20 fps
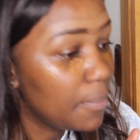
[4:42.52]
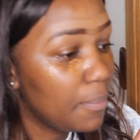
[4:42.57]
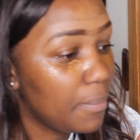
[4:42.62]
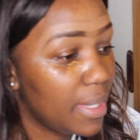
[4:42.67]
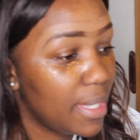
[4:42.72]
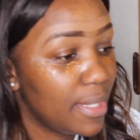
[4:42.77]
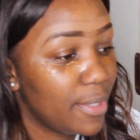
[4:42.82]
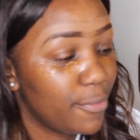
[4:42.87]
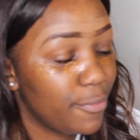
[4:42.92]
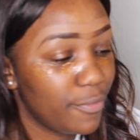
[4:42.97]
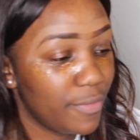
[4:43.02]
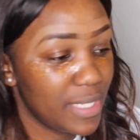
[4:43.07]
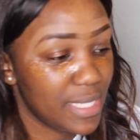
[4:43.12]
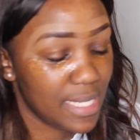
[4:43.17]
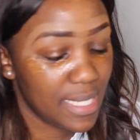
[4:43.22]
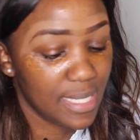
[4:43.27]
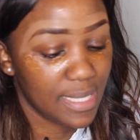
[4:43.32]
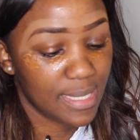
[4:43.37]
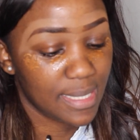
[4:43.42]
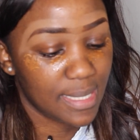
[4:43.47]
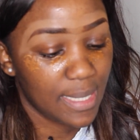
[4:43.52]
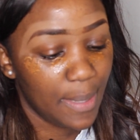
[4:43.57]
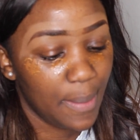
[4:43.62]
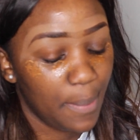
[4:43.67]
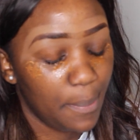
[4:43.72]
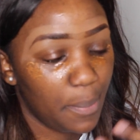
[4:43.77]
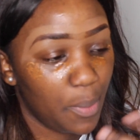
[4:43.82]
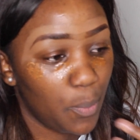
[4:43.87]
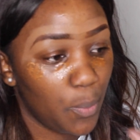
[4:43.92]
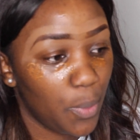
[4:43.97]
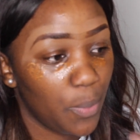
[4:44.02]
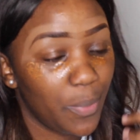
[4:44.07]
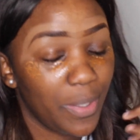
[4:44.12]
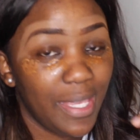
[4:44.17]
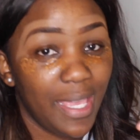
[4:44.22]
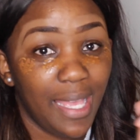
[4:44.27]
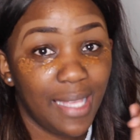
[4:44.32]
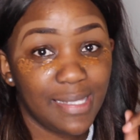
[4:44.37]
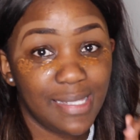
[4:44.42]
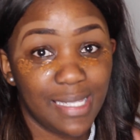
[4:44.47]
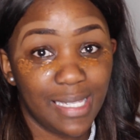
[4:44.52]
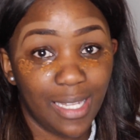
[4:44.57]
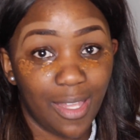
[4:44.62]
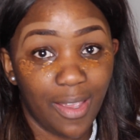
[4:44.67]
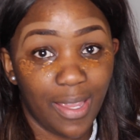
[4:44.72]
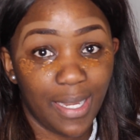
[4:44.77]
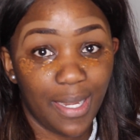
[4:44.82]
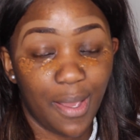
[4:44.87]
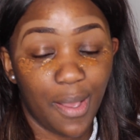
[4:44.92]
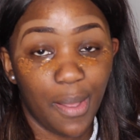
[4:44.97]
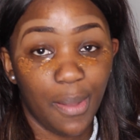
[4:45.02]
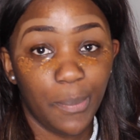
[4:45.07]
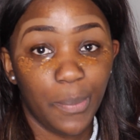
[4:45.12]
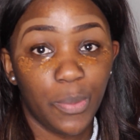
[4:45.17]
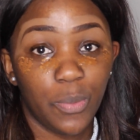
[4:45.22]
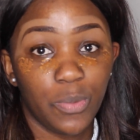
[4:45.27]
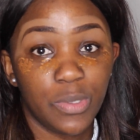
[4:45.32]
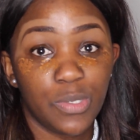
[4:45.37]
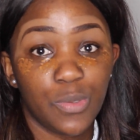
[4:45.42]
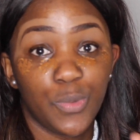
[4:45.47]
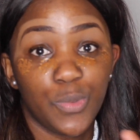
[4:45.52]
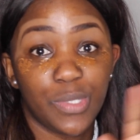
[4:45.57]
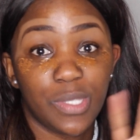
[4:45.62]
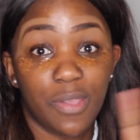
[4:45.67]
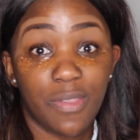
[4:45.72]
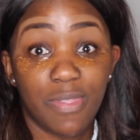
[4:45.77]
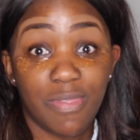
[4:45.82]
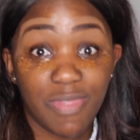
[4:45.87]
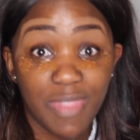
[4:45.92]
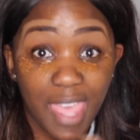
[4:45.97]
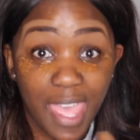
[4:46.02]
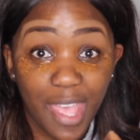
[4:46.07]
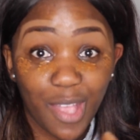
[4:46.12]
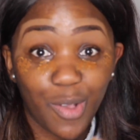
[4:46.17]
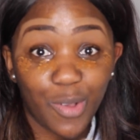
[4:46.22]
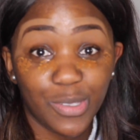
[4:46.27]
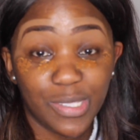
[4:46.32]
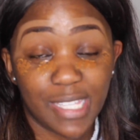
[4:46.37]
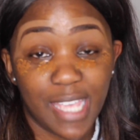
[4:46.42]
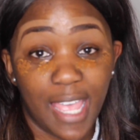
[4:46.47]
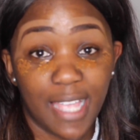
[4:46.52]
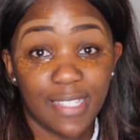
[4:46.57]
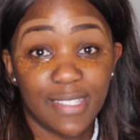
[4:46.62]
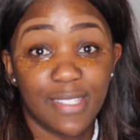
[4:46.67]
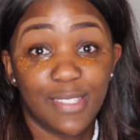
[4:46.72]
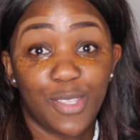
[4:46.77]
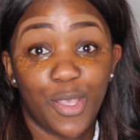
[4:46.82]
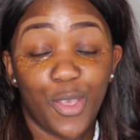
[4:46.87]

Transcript: make visits, but what we had to line up was also their contacts.